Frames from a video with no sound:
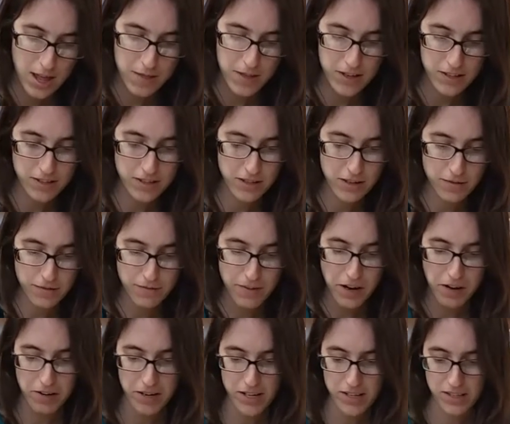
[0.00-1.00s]
This is a
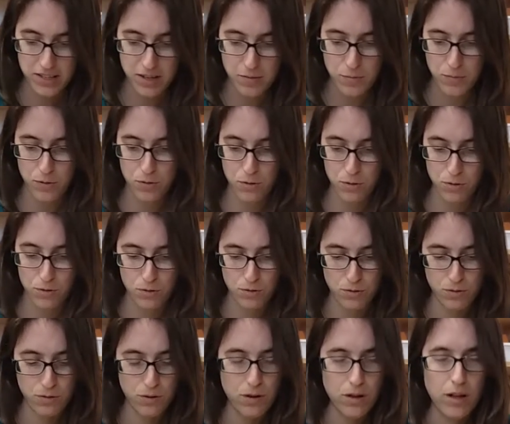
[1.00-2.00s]
very
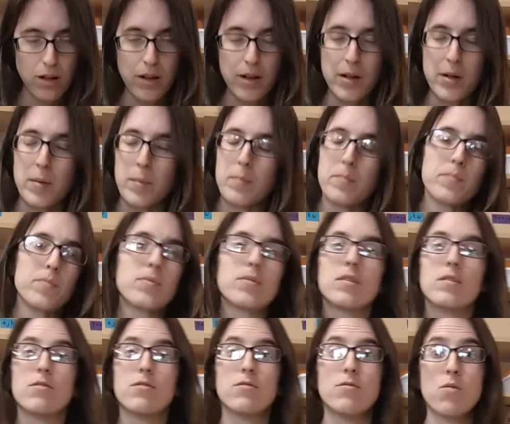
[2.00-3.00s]
simple
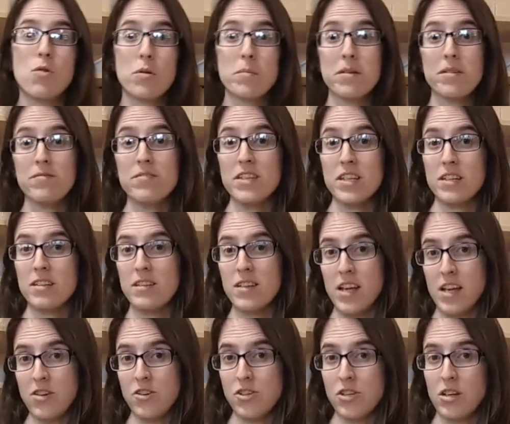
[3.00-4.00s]
form of
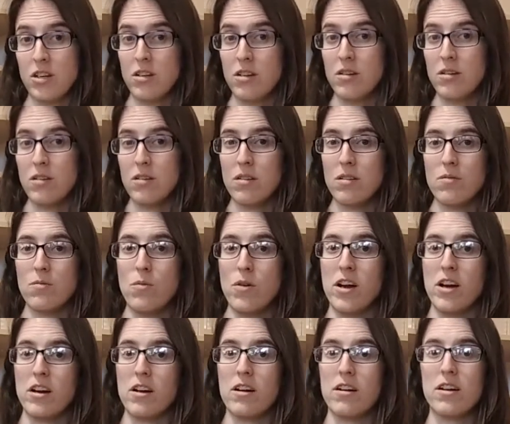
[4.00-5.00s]
dictation
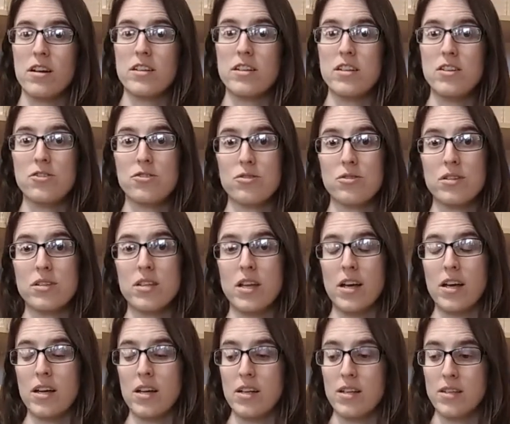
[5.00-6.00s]
where a teacher
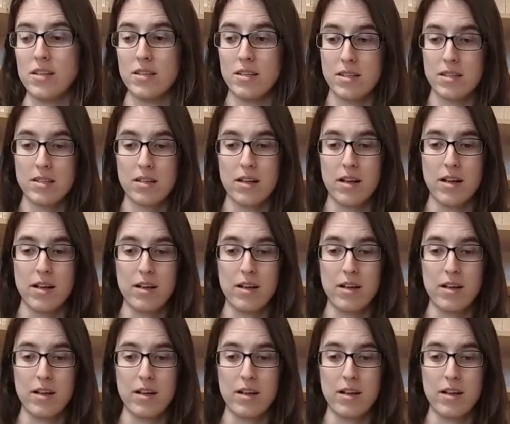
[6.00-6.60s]
says